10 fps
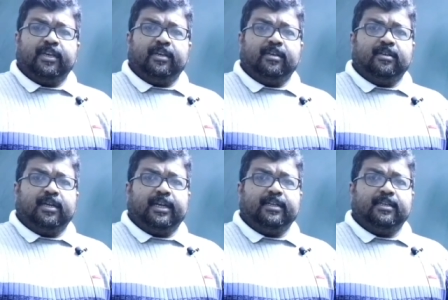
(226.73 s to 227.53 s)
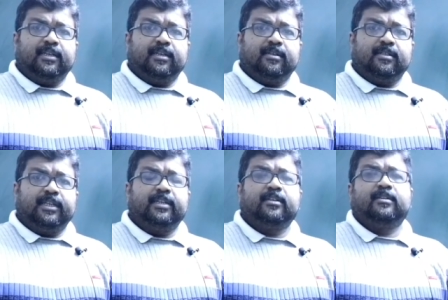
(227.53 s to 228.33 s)
Okay. And
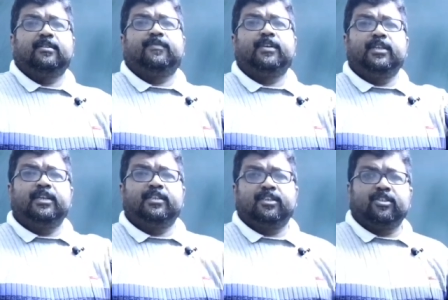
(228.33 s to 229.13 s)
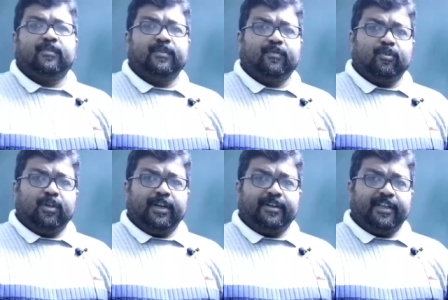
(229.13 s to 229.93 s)
uh, then the further discussion of the
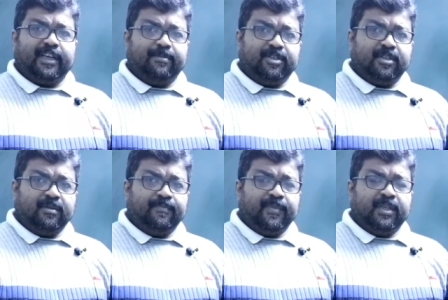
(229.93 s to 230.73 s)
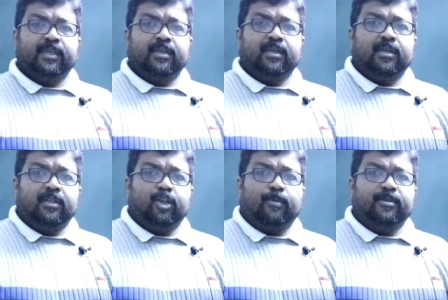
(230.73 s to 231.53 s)
photoelectric emission,
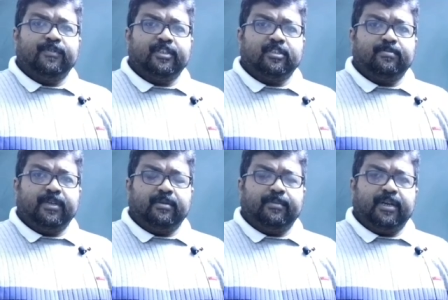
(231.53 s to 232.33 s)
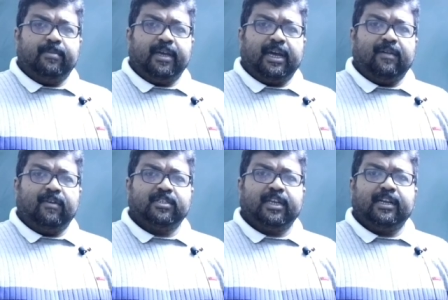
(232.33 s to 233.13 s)
the observations made, made by
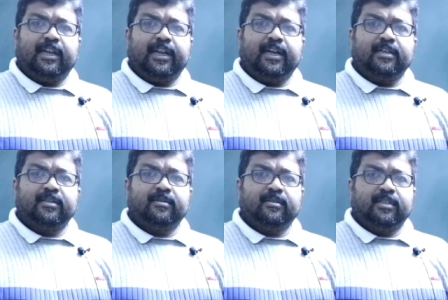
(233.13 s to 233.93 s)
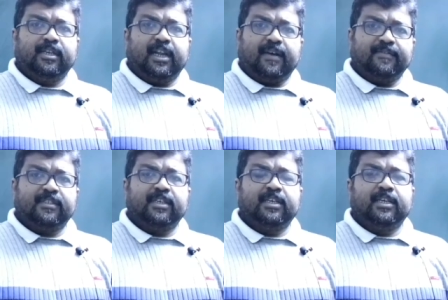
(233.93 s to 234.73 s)
Hallwachs and Lenard, the
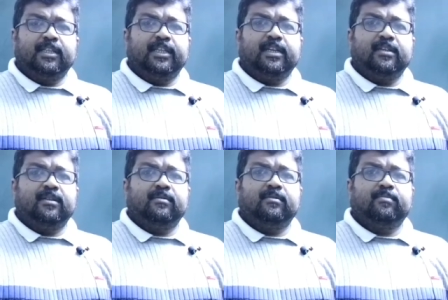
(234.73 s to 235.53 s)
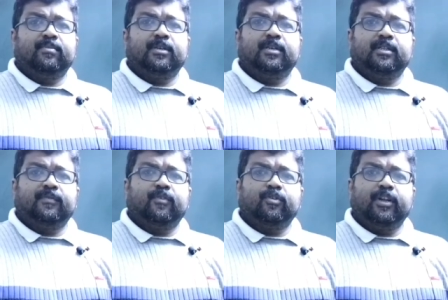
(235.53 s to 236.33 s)
graphs, then
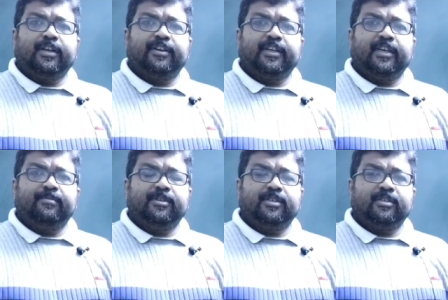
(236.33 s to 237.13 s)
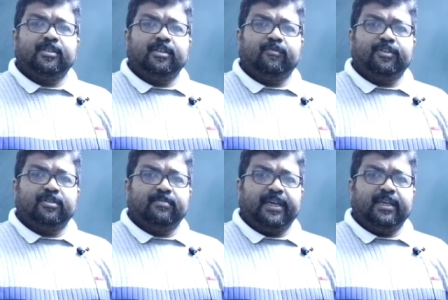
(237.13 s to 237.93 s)
uh, the photoelectric emission
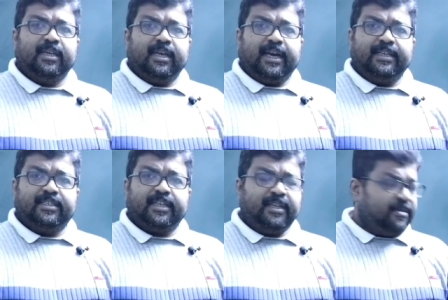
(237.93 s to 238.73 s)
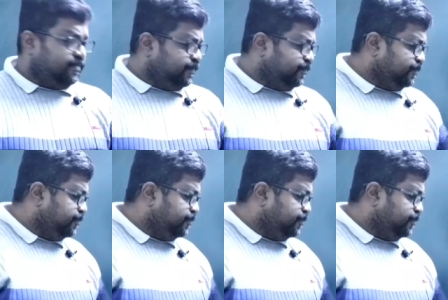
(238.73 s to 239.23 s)
equation by Einstein,